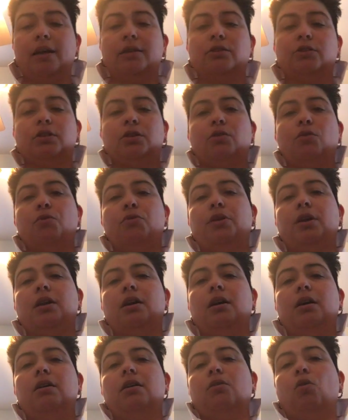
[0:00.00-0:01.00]
and so
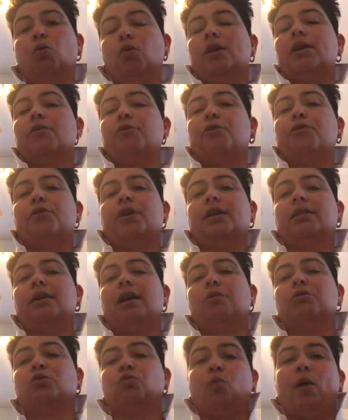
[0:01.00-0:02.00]
the only other thing
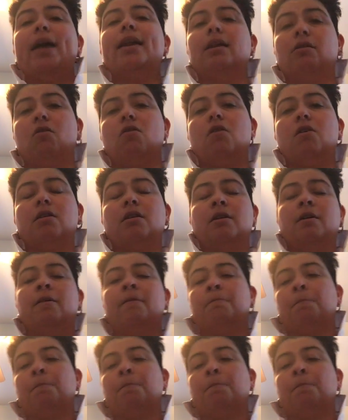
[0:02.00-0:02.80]
that I was waiting on